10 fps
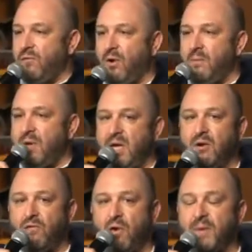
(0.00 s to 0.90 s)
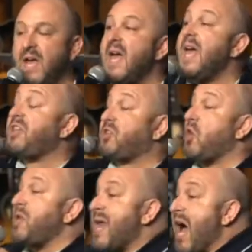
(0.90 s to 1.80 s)
It's
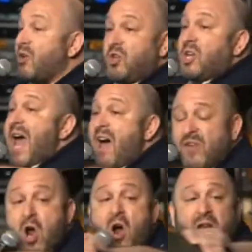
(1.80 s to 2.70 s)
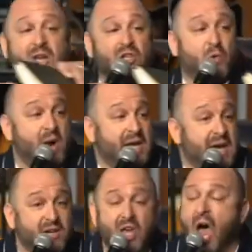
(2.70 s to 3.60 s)
good now because you haven't heard it in 20
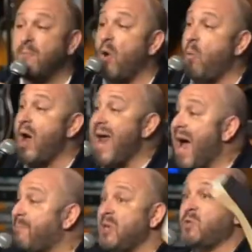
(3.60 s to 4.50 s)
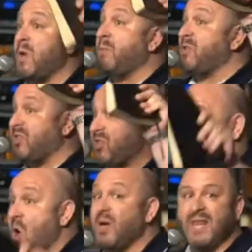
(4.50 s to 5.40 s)
years. But what happens when it was the
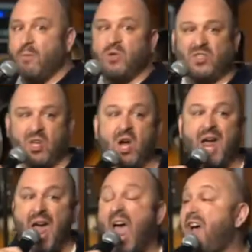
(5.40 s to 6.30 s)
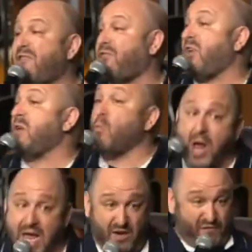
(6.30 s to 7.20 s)
song that was sung every
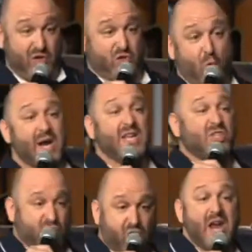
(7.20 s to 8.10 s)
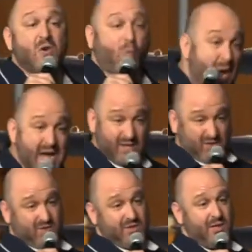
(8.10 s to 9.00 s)
week for 20 straight
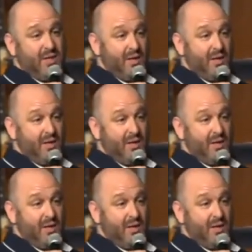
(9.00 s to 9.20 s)
weeks?